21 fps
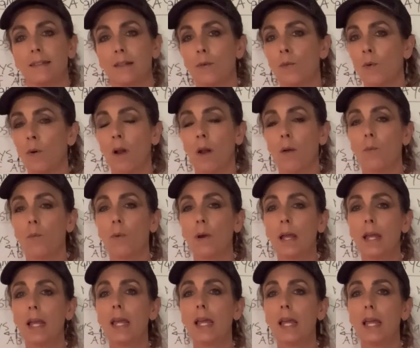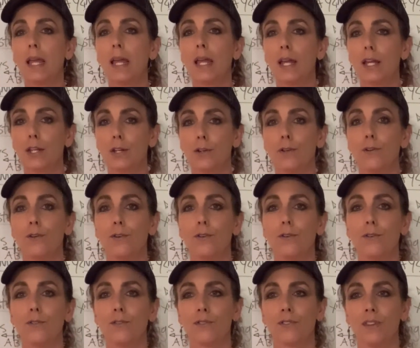and we
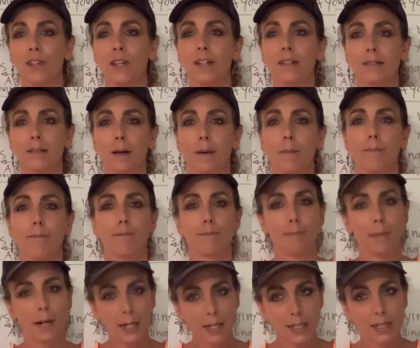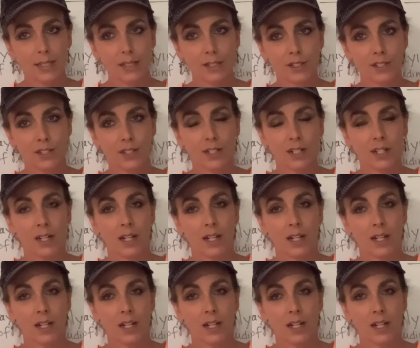use this a bunch.